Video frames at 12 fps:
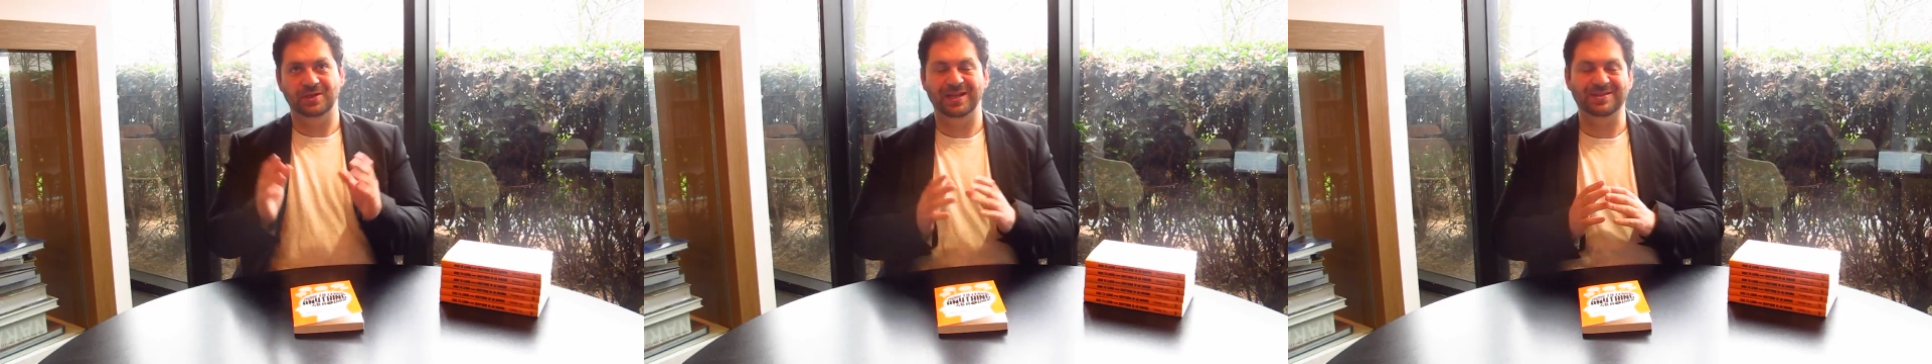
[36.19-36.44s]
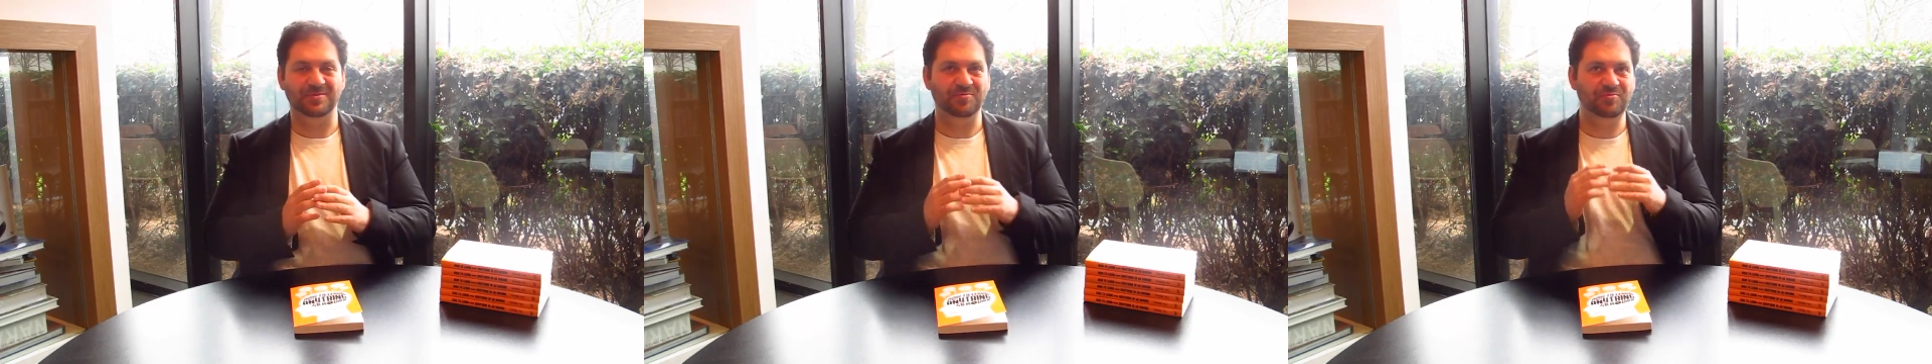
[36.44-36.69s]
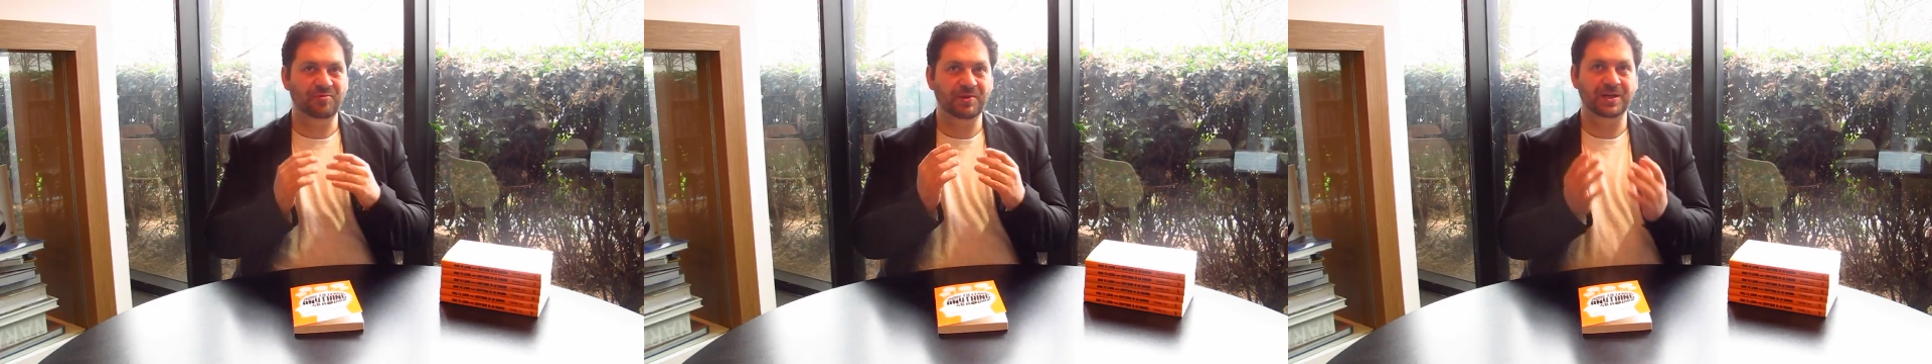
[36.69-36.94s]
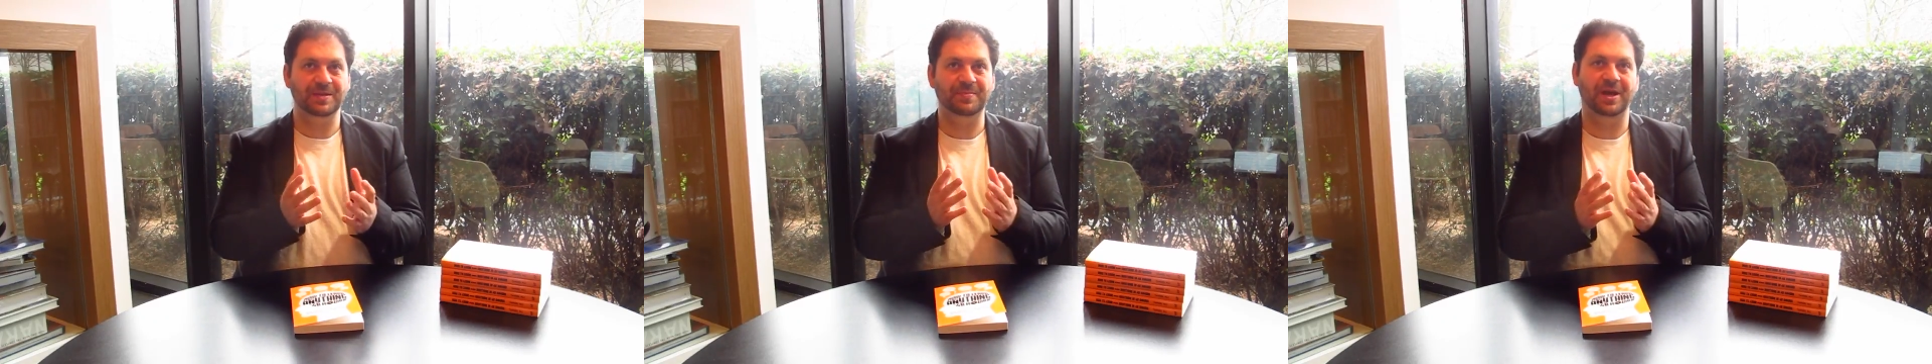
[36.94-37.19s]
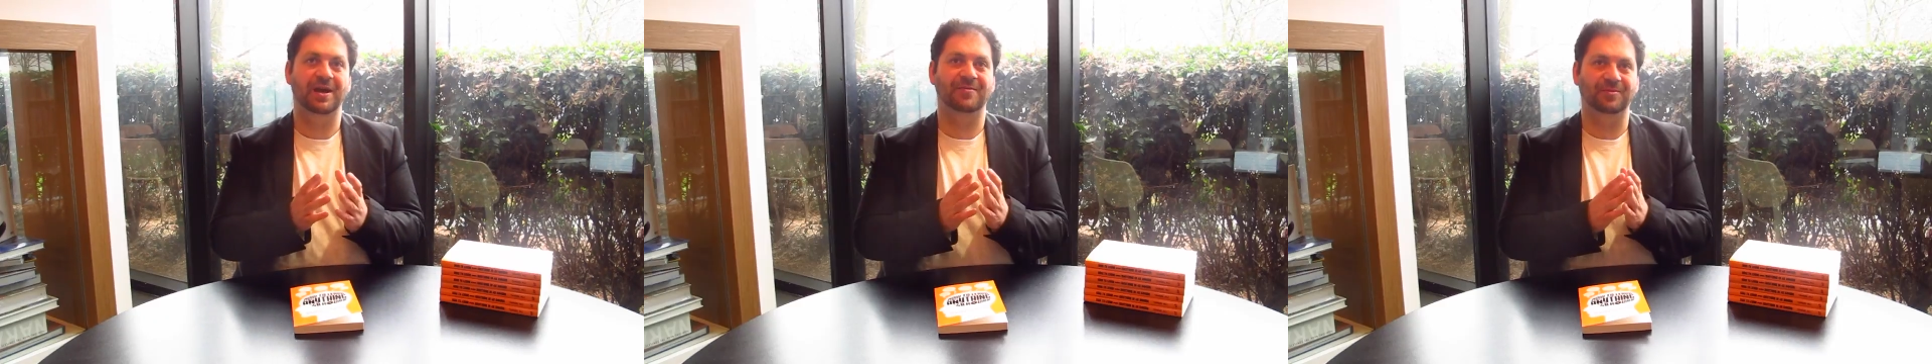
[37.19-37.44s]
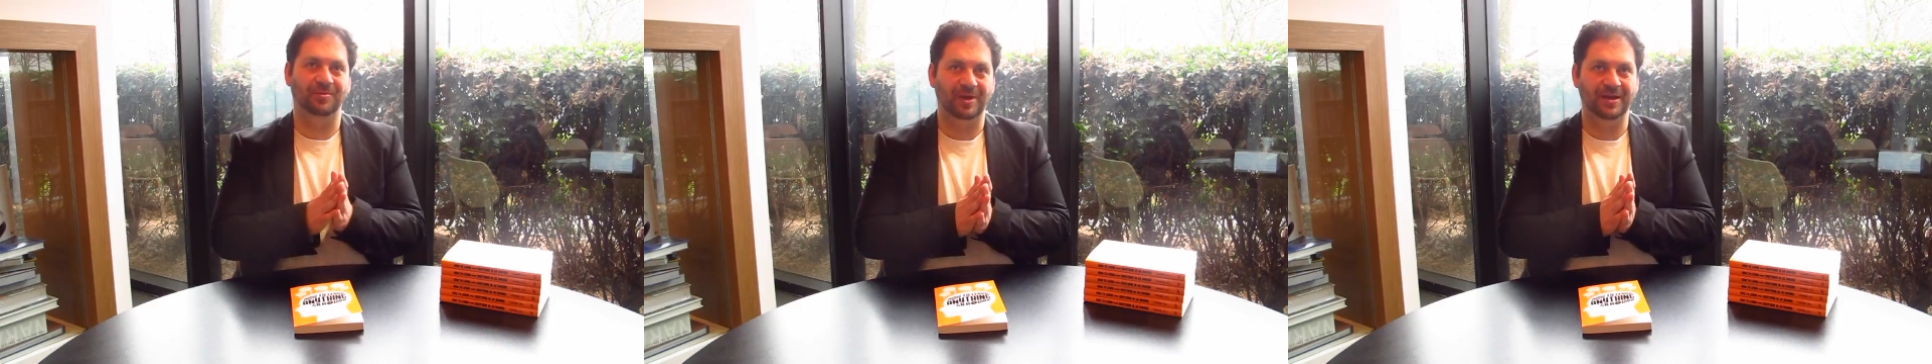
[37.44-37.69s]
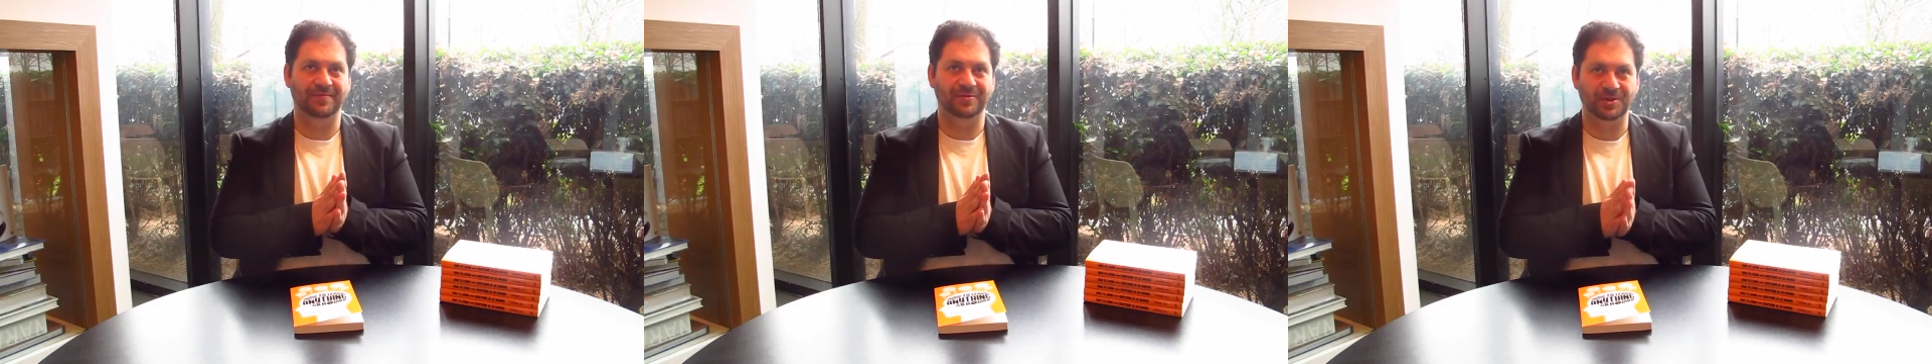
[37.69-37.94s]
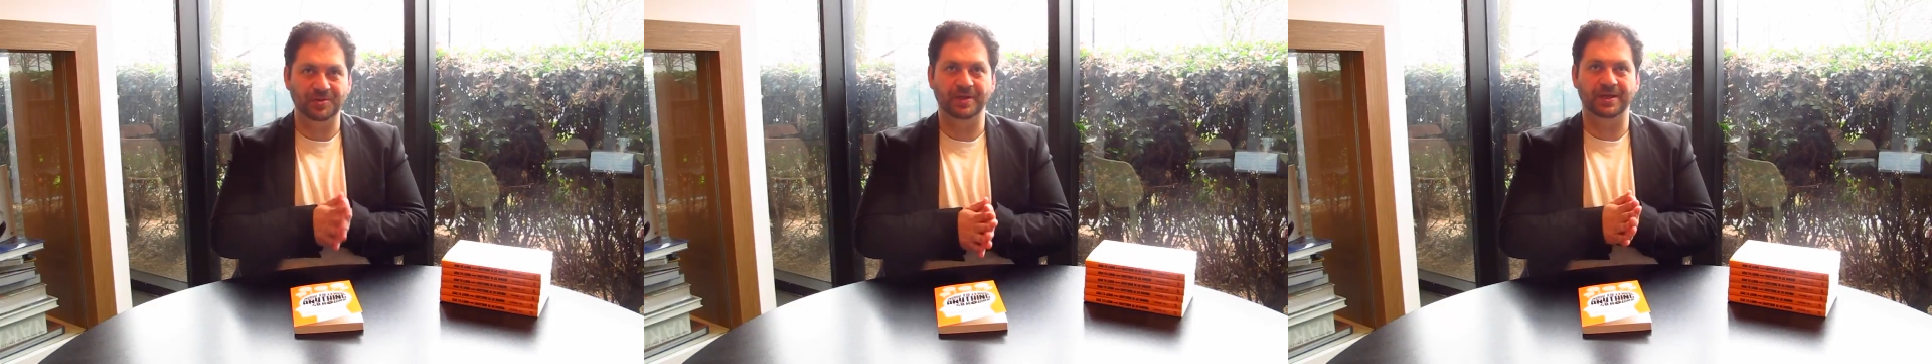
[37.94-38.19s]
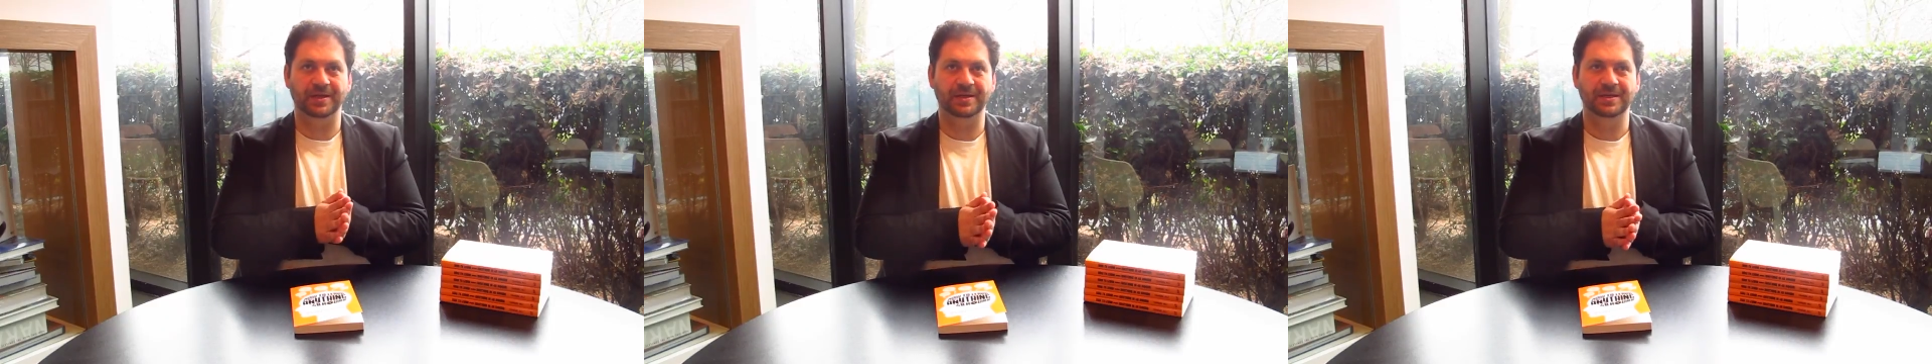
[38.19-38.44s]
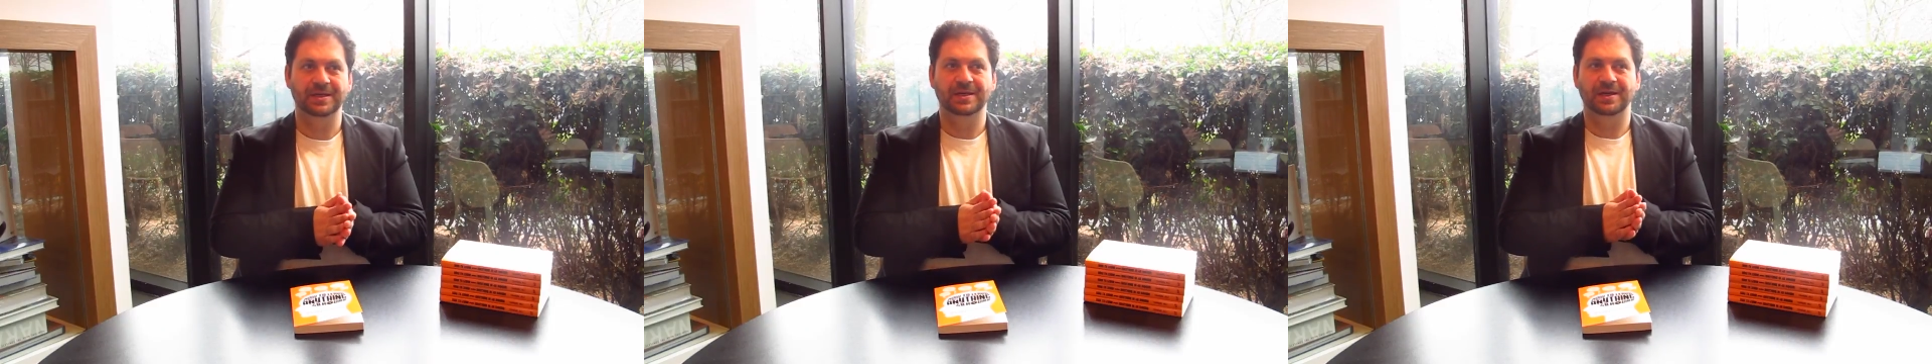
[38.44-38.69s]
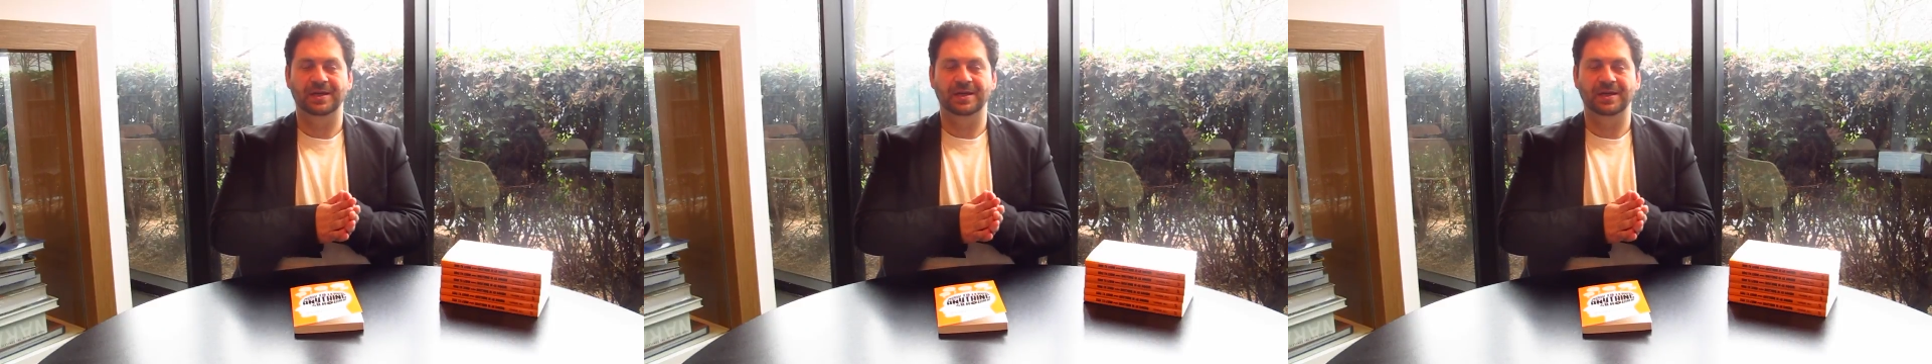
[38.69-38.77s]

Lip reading: So that's a really powerful way of doing it.